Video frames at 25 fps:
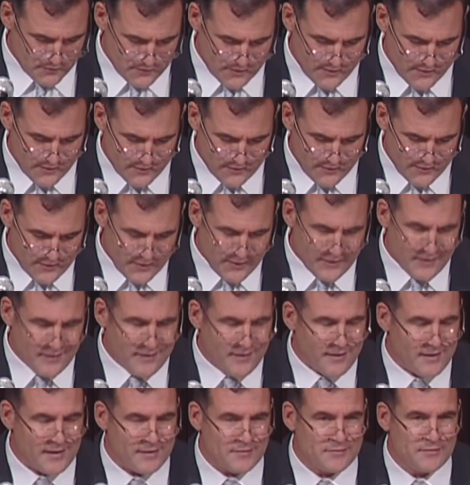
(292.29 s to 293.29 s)
And
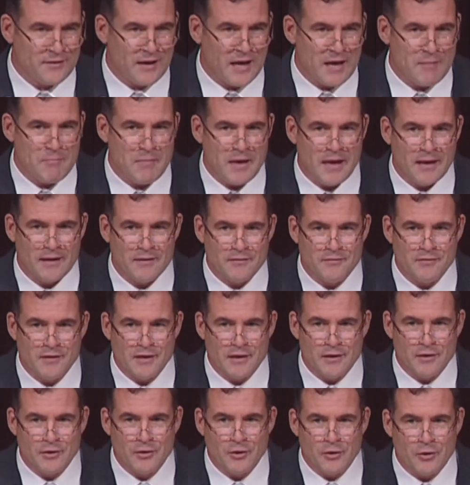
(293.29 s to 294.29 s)
as Time
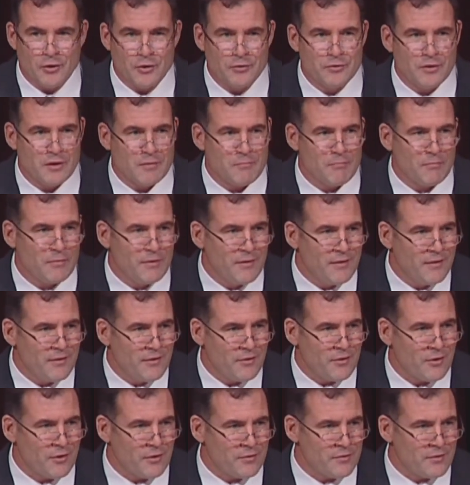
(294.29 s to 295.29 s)
Magazine called them
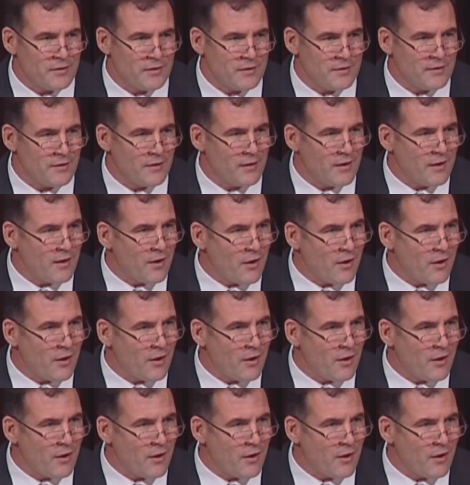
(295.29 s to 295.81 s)
on the